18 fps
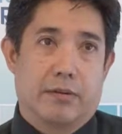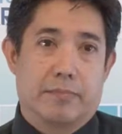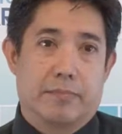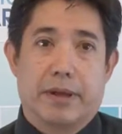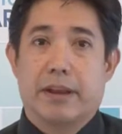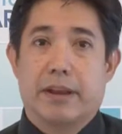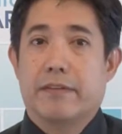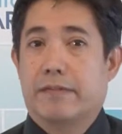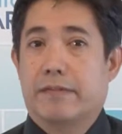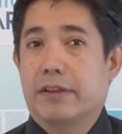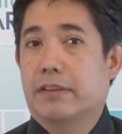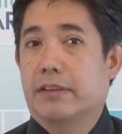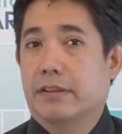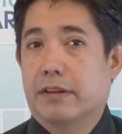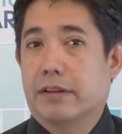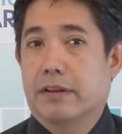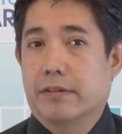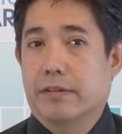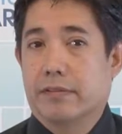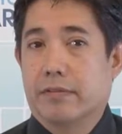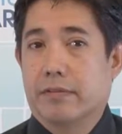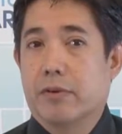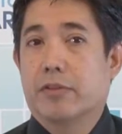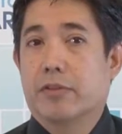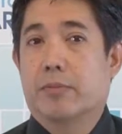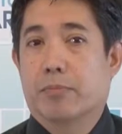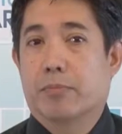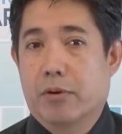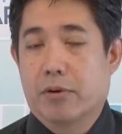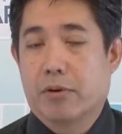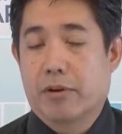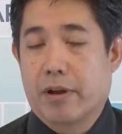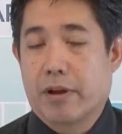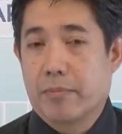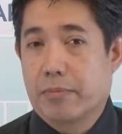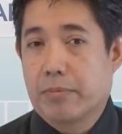benefits of what the
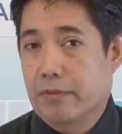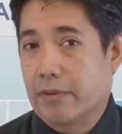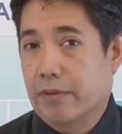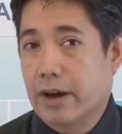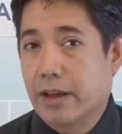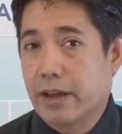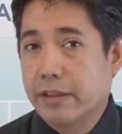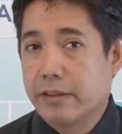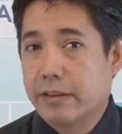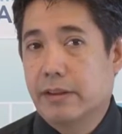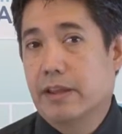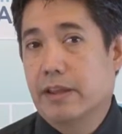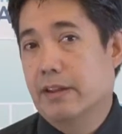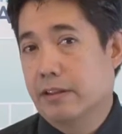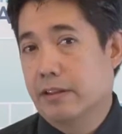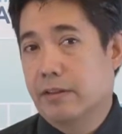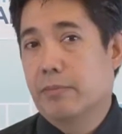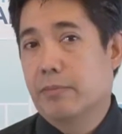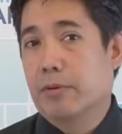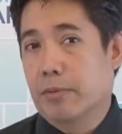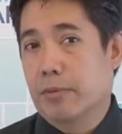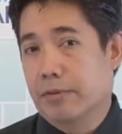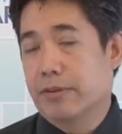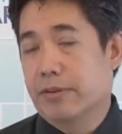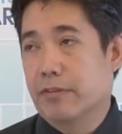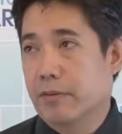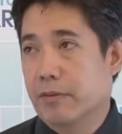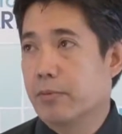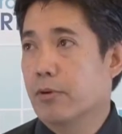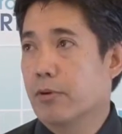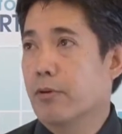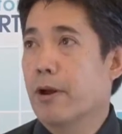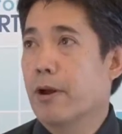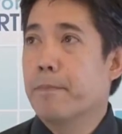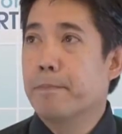program provides, and it's the purpose of the program.